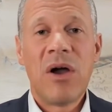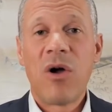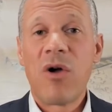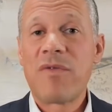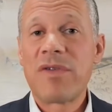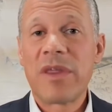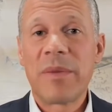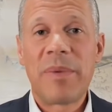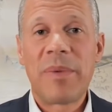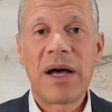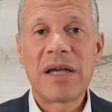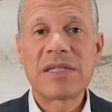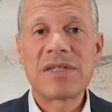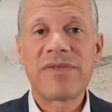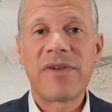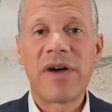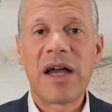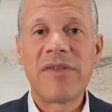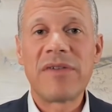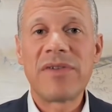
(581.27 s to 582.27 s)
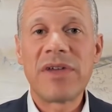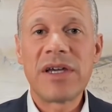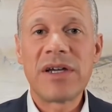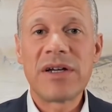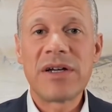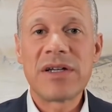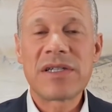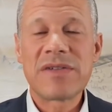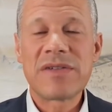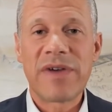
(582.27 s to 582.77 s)
Over the past 5
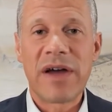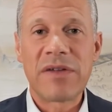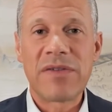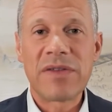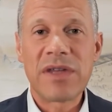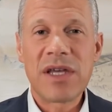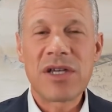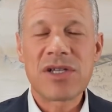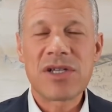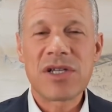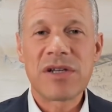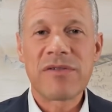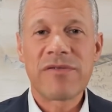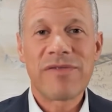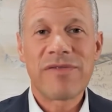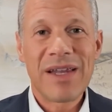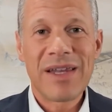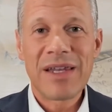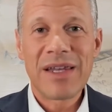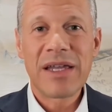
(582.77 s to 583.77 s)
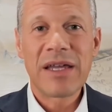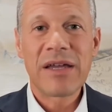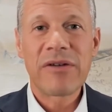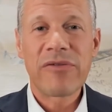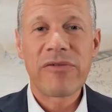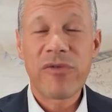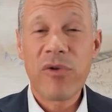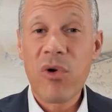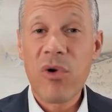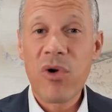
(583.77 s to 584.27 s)
years, foundation
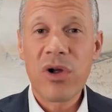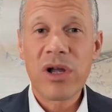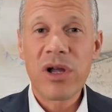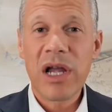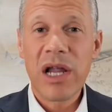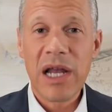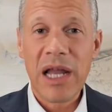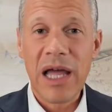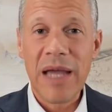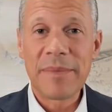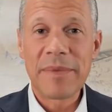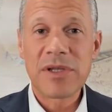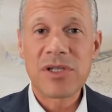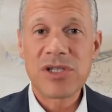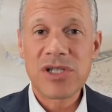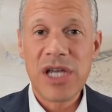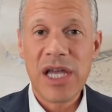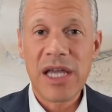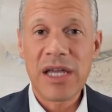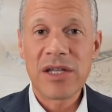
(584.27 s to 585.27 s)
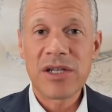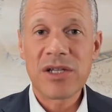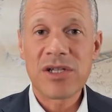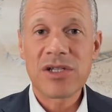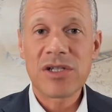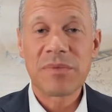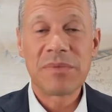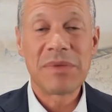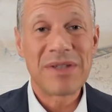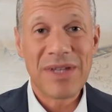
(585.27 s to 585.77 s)
funding for climate
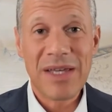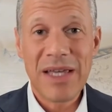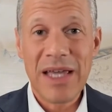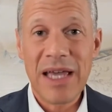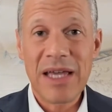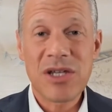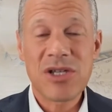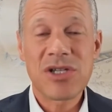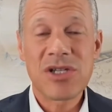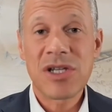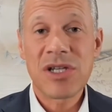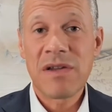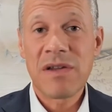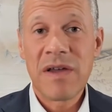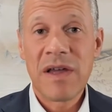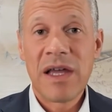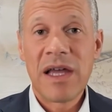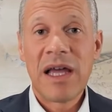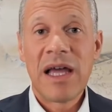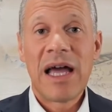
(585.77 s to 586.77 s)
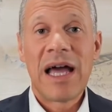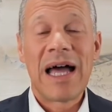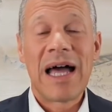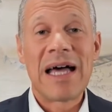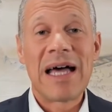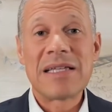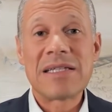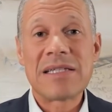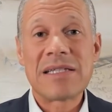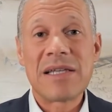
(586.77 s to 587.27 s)
change mitigation
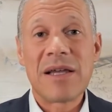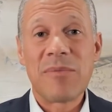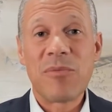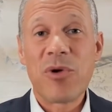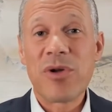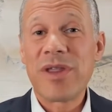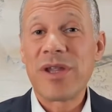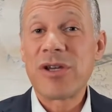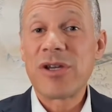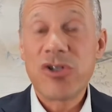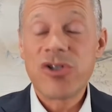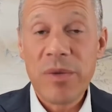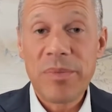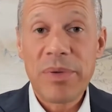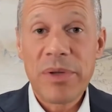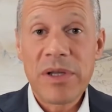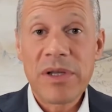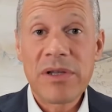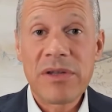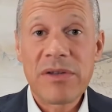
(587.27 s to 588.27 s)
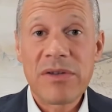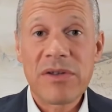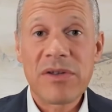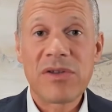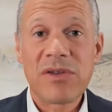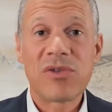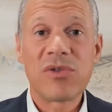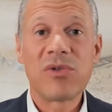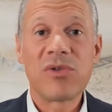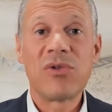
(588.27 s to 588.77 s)
has more than tripled
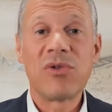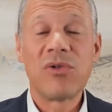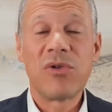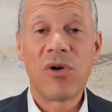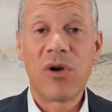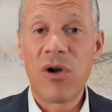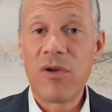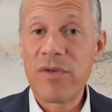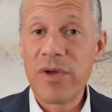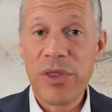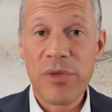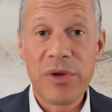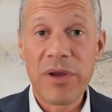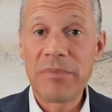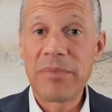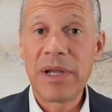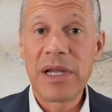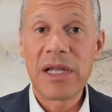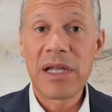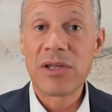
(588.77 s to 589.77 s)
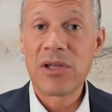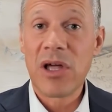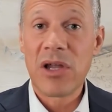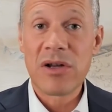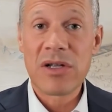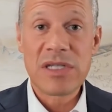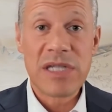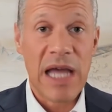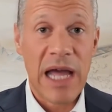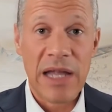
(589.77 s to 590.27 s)
to over $3 billion
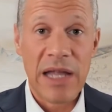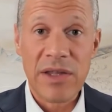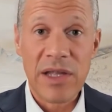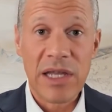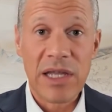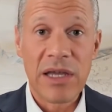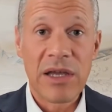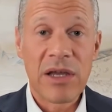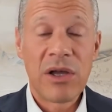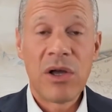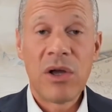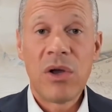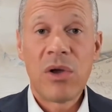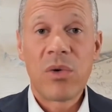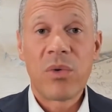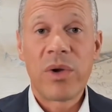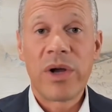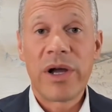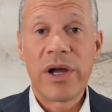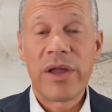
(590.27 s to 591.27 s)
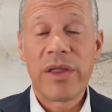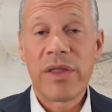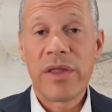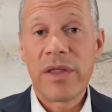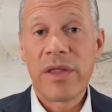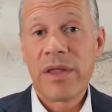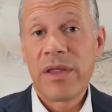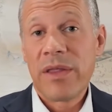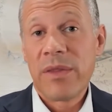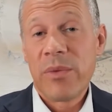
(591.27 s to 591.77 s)
annually,
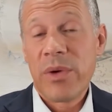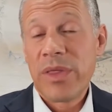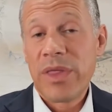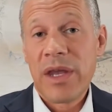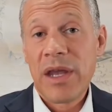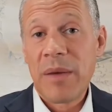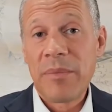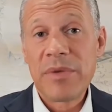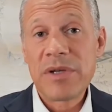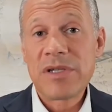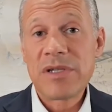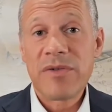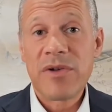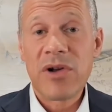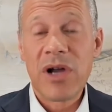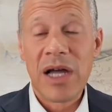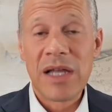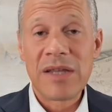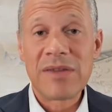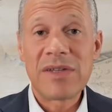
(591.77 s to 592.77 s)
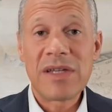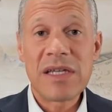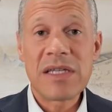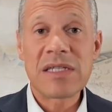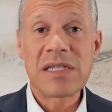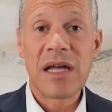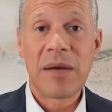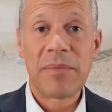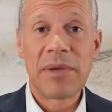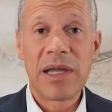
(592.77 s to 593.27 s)
with the numbers of grantees
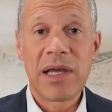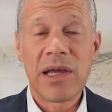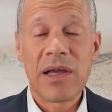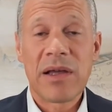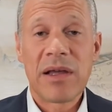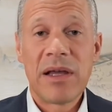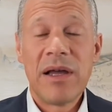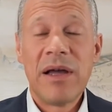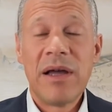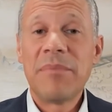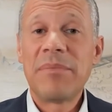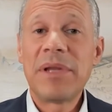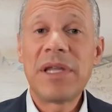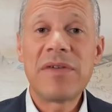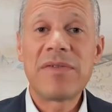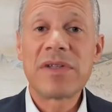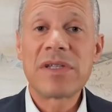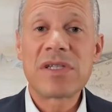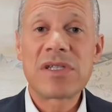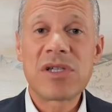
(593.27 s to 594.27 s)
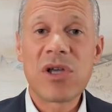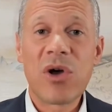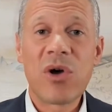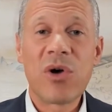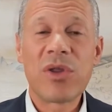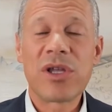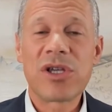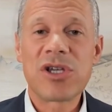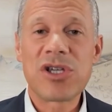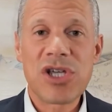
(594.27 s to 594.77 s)
doubling. But even
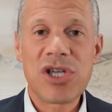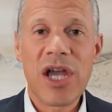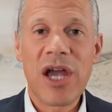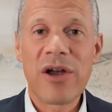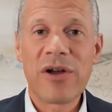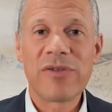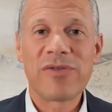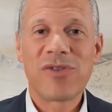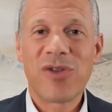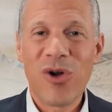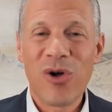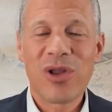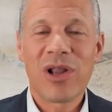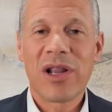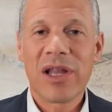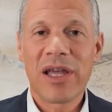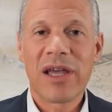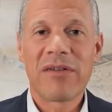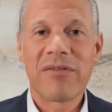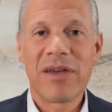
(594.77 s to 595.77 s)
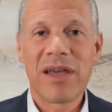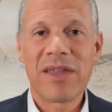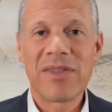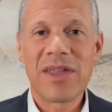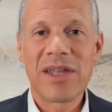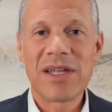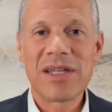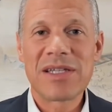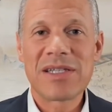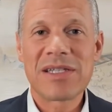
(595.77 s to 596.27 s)
so, the share of total giving
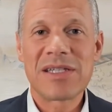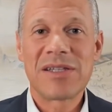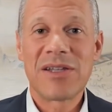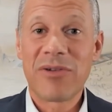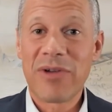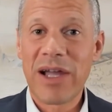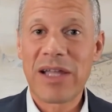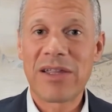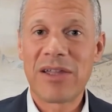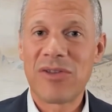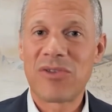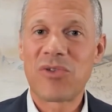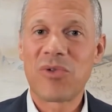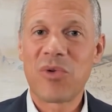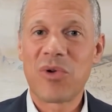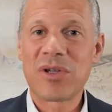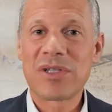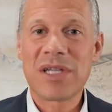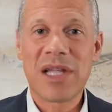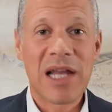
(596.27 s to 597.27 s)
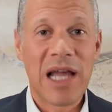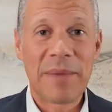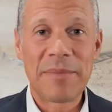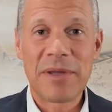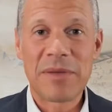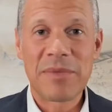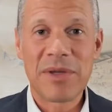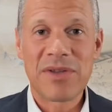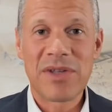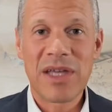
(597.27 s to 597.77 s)
that is directed towards
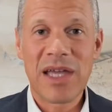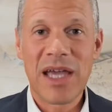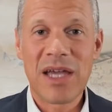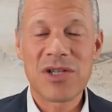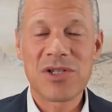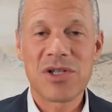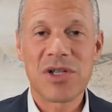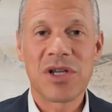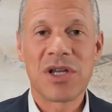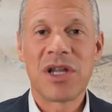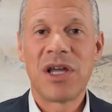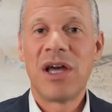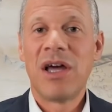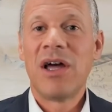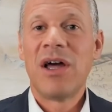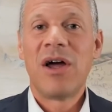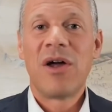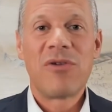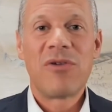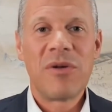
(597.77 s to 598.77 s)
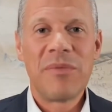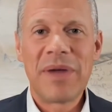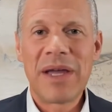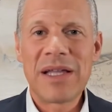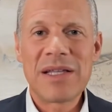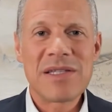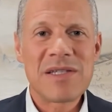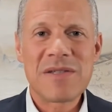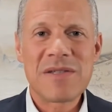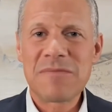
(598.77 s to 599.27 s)
climate mitigation
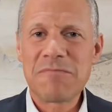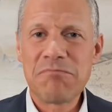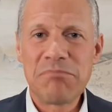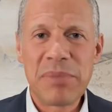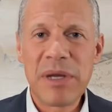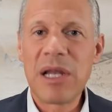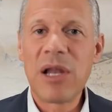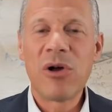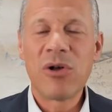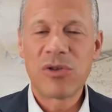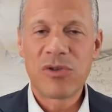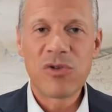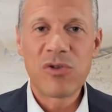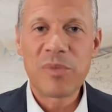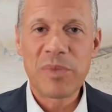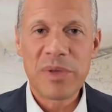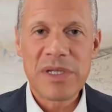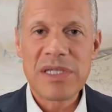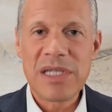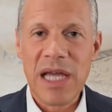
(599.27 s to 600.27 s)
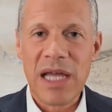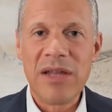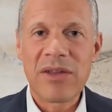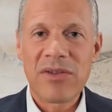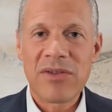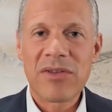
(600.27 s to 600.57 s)
remains below 2%.